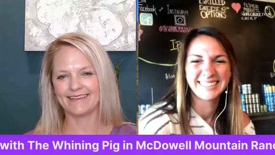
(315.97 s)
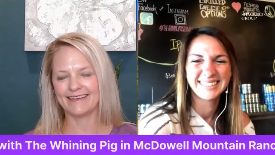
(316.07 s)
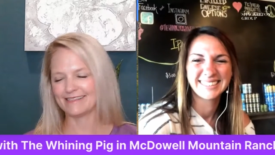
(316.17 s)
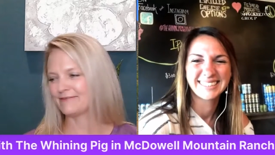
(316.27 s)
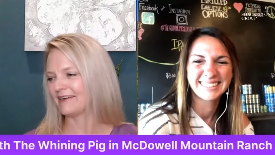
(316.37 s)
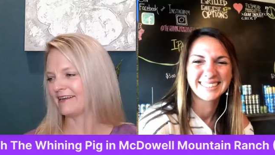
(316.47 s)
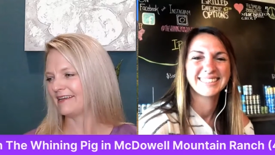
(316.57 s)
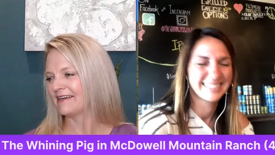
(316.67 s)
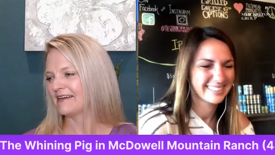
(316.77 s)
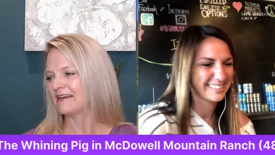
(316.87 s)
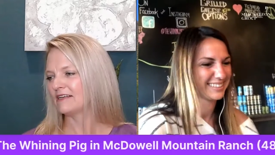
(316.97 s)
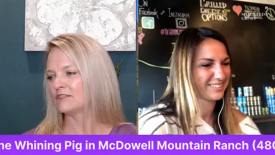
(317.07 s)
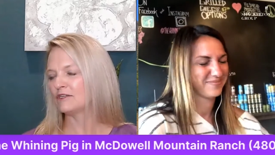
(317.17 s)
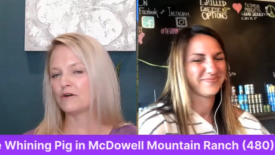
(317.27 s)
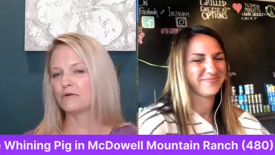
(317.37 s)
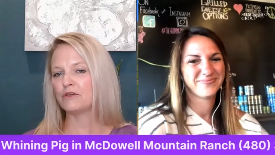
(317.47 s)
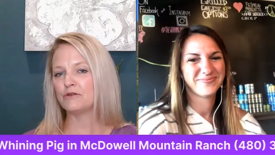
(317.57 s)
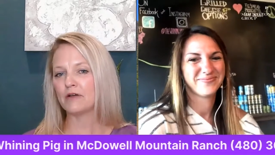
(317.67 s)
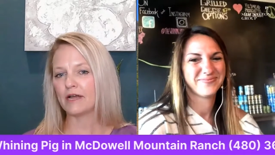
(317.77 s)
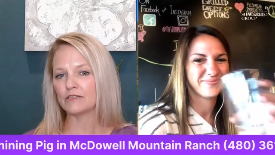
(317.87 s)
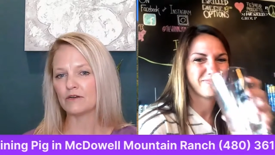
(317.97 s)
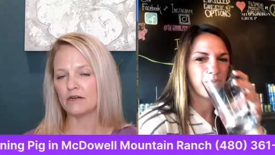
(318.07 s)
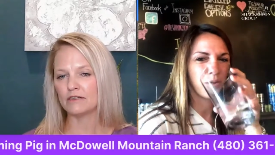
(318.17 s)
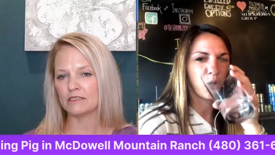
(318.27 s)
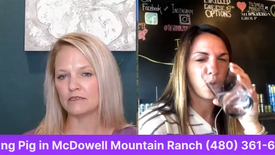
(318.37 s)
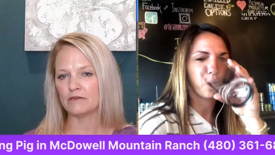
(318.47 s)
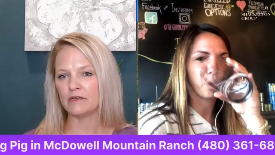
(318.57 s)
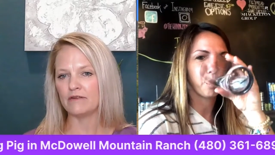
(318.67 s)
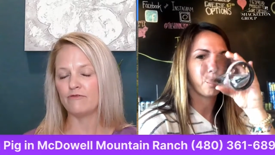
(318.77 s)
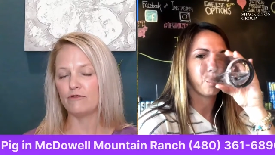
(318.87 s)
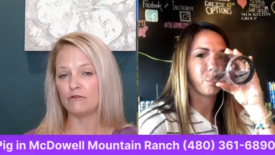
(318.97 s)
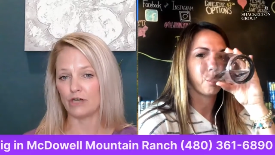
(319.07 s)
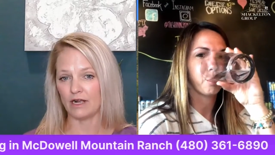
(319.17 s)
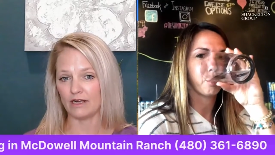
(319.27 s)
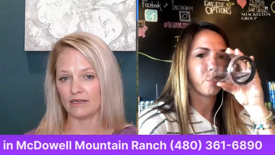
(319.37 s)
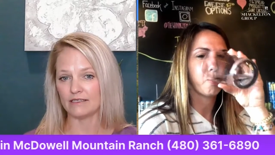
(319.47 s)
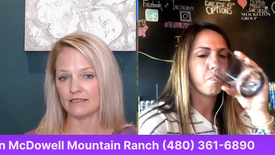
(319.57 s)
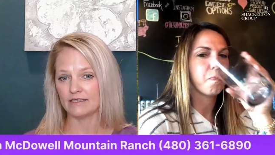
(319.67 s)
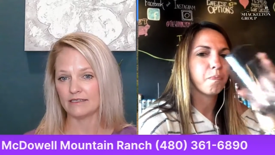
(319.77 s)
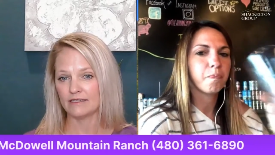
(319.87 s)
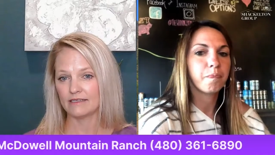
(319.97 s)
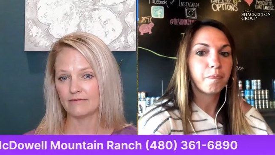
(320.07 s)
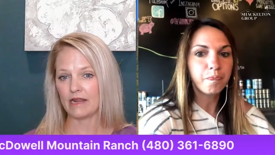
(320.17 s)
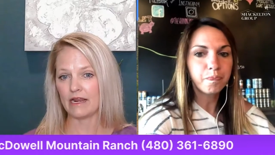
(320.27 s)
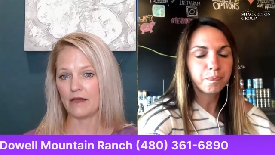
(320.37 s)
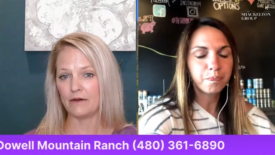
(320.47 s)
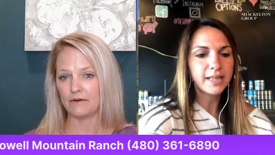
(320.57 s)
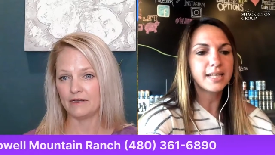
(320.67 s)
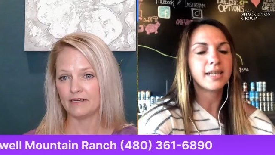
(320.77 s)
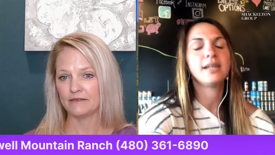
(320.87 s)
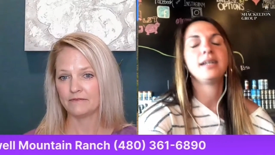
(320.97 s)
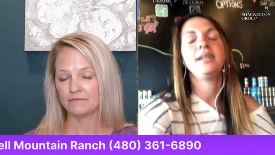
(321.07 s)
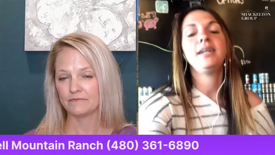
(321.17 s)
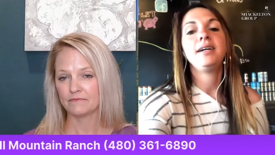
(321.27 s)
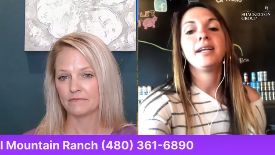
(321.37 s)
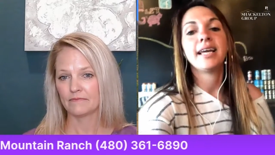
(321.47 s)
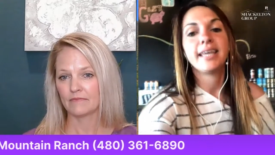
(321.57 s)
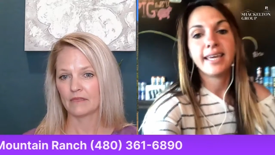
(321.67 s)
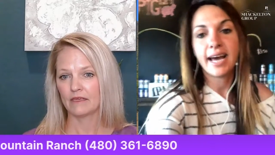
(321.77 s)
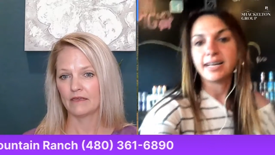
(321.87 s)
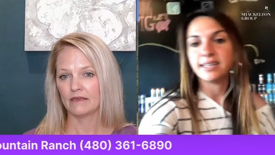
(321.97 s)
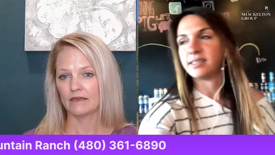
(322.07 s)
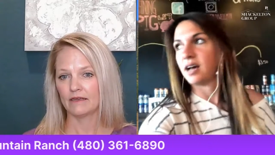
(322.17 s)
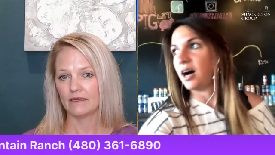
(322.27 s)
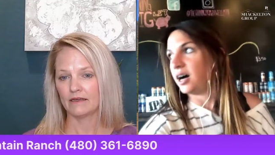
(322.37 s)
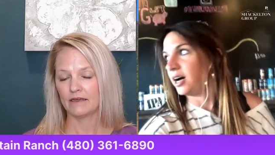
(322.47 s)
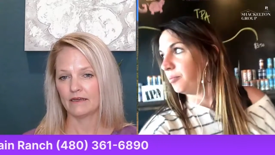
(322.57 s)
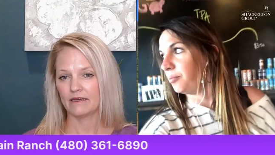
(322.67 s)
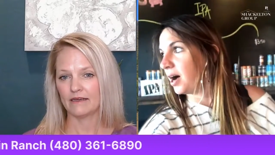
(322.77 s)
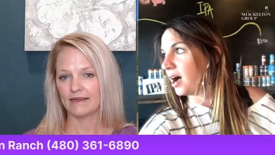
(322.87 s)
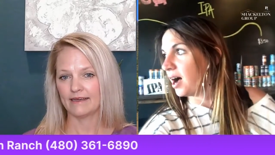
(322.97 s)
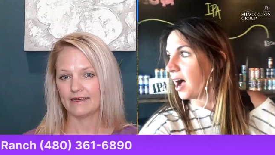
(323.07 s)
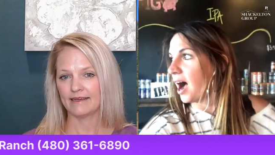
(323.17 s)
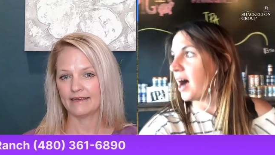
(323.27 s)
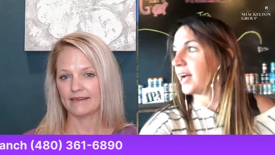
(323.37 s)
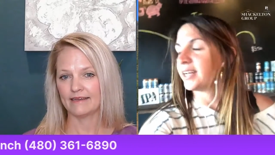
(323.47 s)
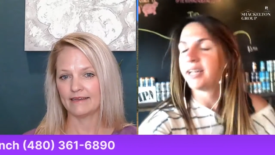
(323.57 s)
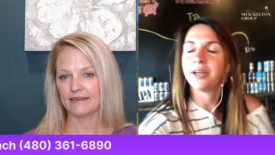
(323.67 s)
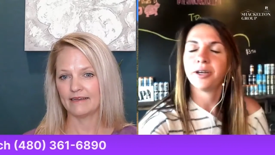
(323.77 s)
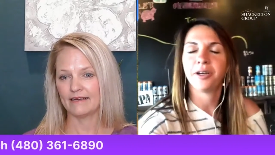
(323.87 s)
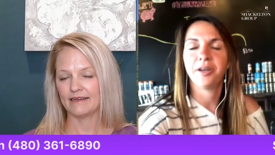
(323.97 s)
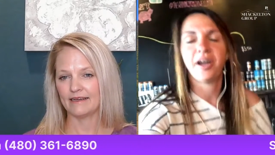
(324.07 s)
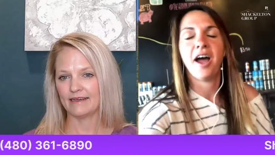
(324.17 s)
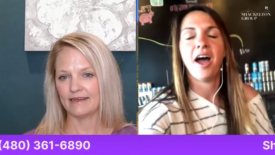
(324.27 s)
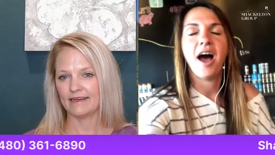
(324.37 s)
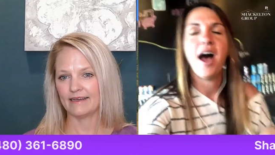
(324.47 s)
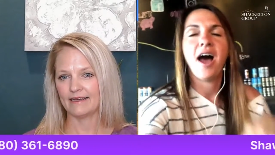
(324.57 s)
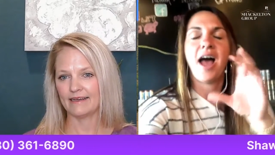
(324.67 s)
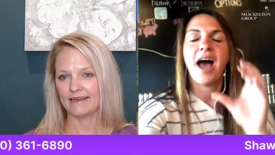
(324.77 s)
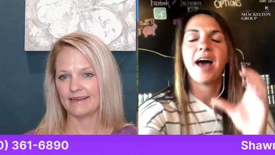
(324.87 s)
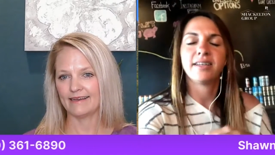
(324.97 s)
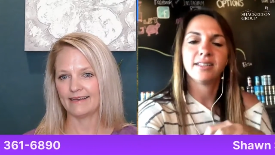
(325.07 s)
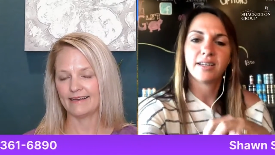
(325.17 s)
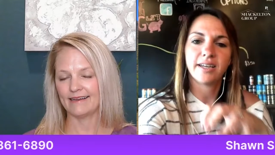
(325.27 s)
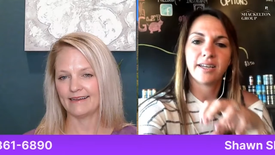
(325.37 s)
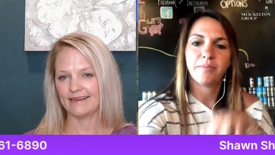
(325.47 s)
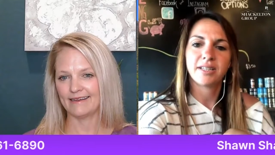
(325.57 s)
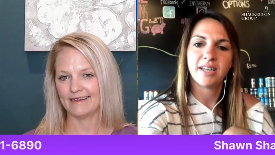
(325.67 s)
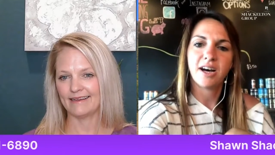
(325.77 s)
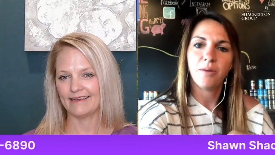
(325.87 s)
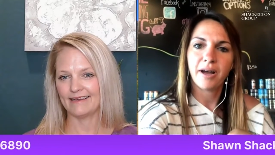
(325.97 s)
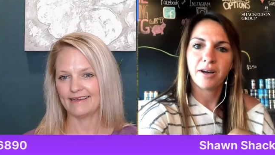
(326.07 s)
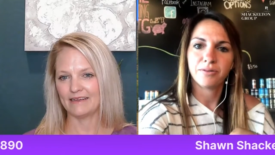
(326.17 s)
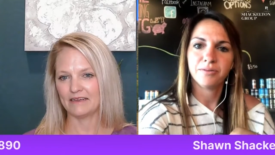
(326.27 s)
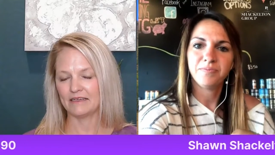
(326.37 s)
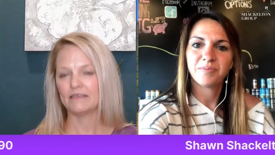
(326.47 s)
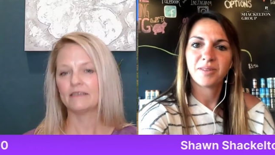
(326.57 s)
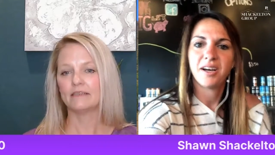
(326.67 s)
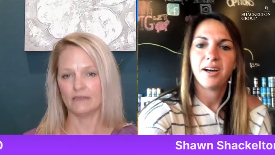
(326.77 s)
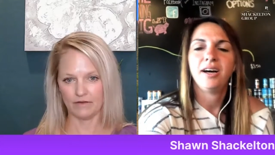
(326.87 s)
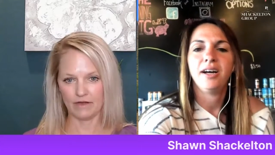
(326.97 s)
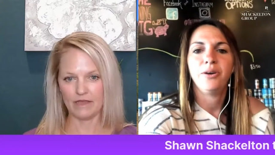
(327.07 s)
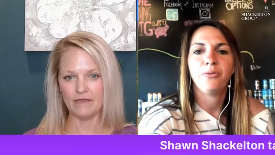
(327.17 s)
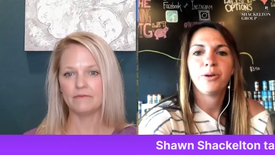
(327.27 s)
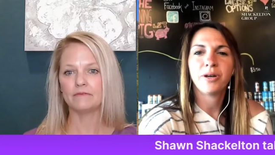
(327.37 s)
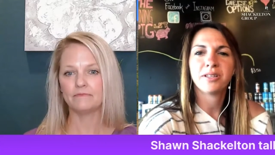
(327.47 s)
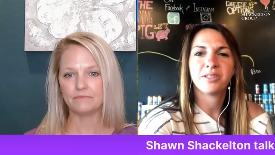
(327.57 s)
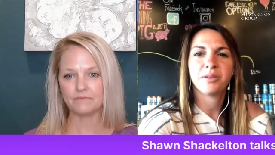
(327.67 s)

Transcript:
Speaker 1: that's funny. So you guys are also doing food trucks right now.
Speaker 2: Yes, um, I am uh, at least at McDowell Mountain. Uh, okay. Uh, we wanted